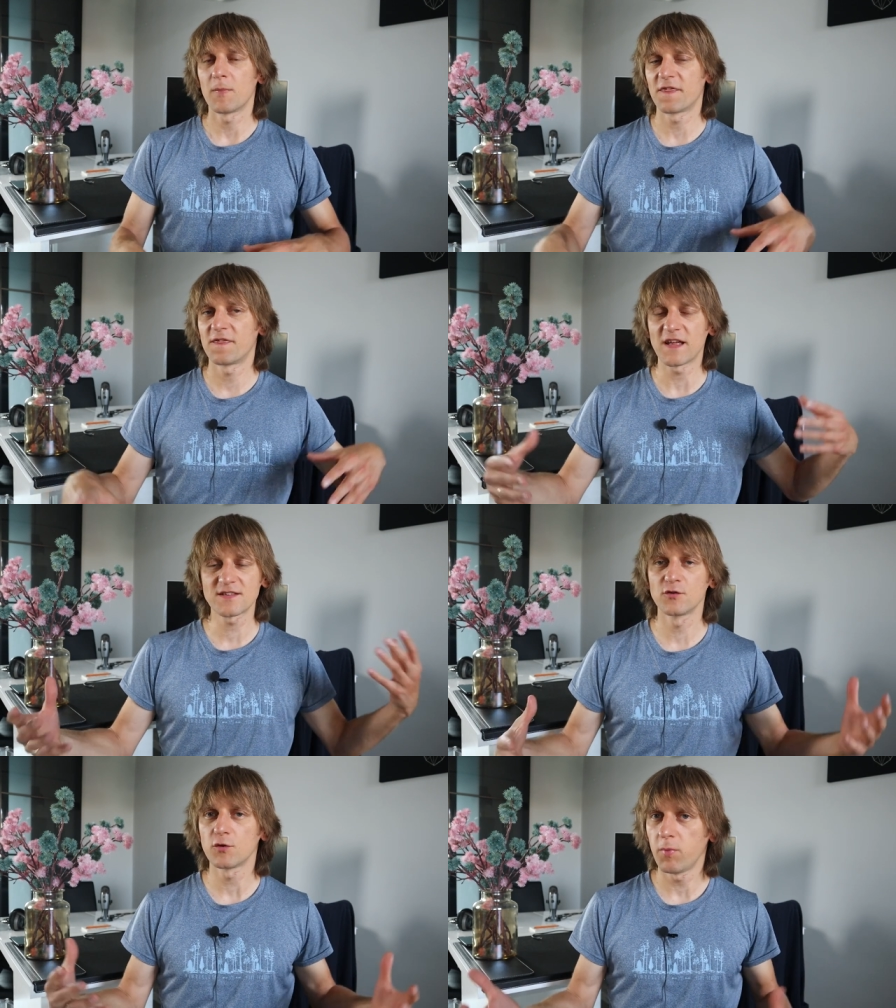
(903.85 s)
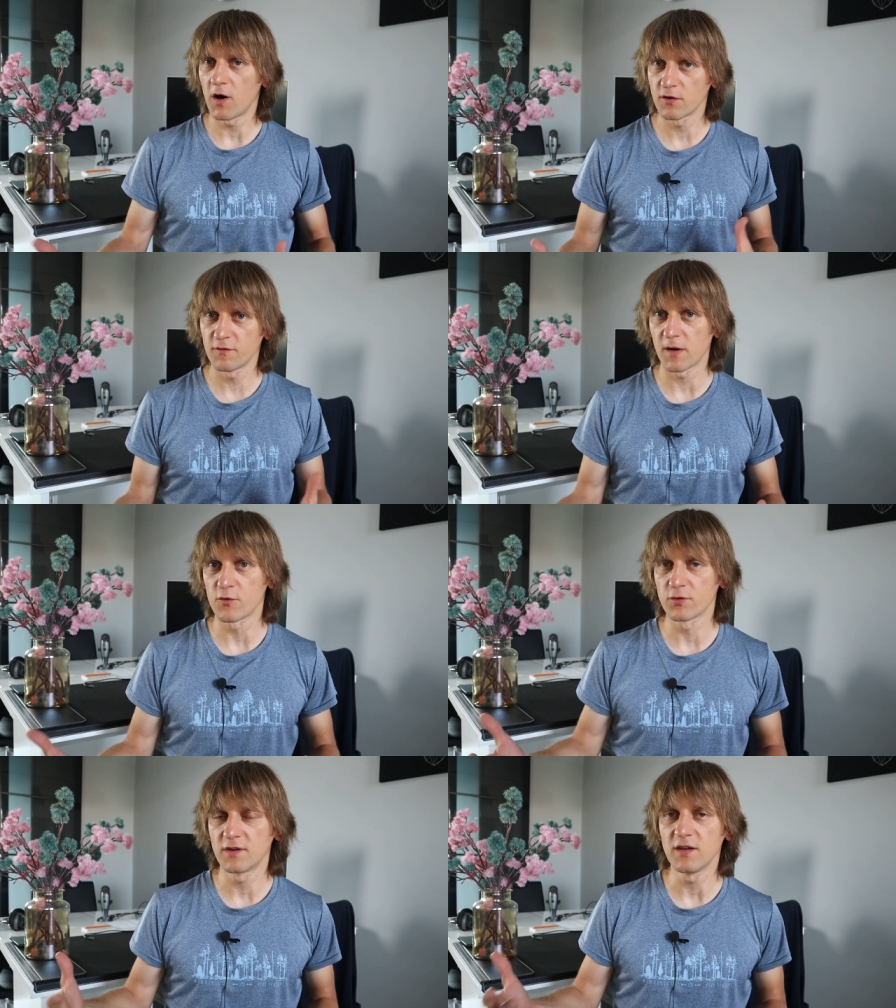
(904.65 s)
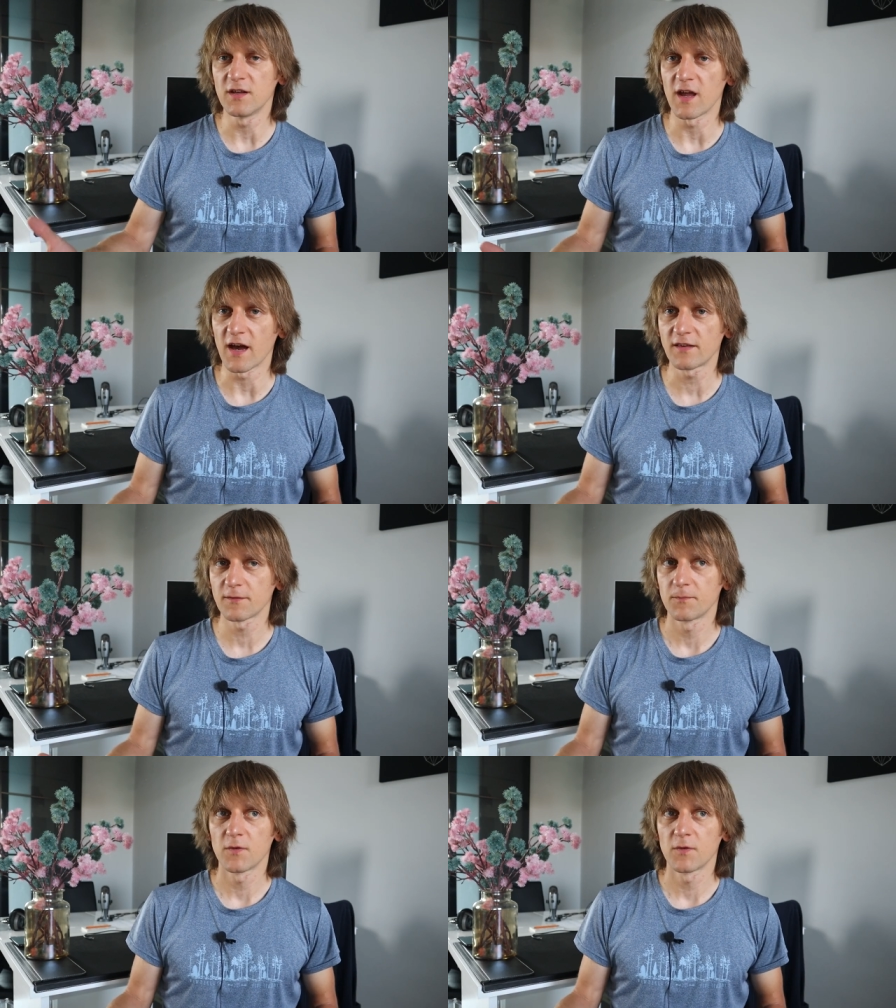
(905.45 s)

but that's not part of my routine yet,